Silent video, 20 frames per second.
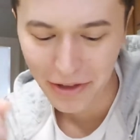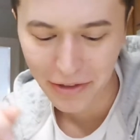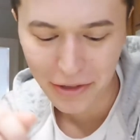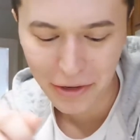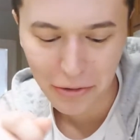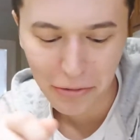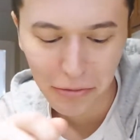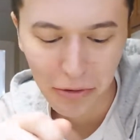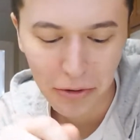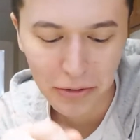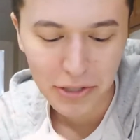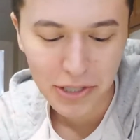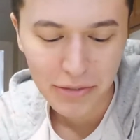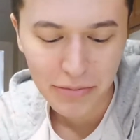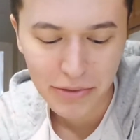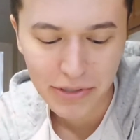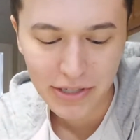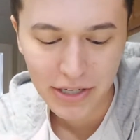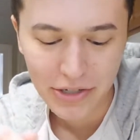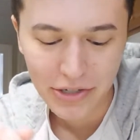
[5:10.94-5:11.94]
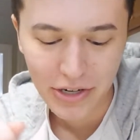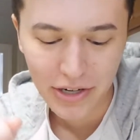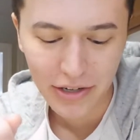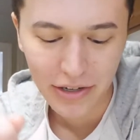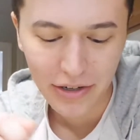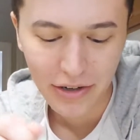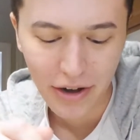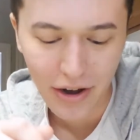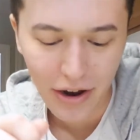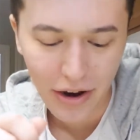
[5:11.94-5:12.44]
like the grossest position in
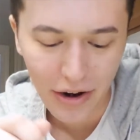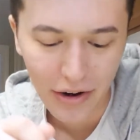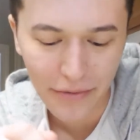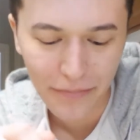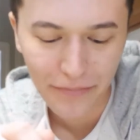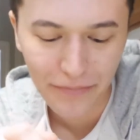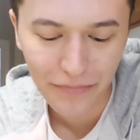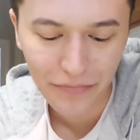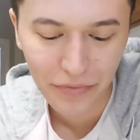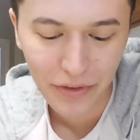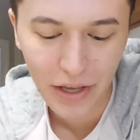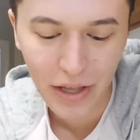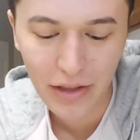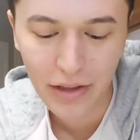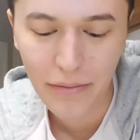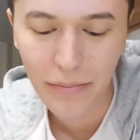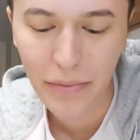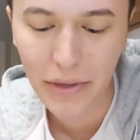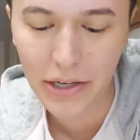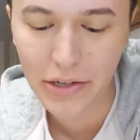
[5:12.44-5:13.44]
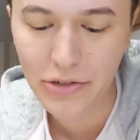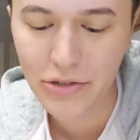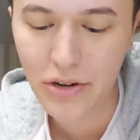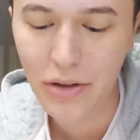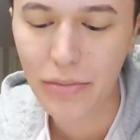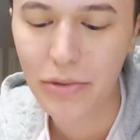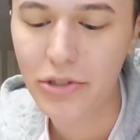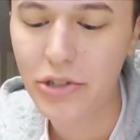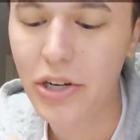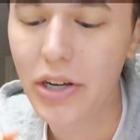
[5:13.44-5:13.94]
the car. I have like the biggest
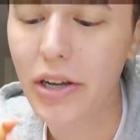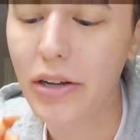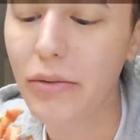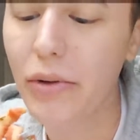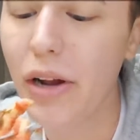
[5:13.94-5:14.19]
double chin,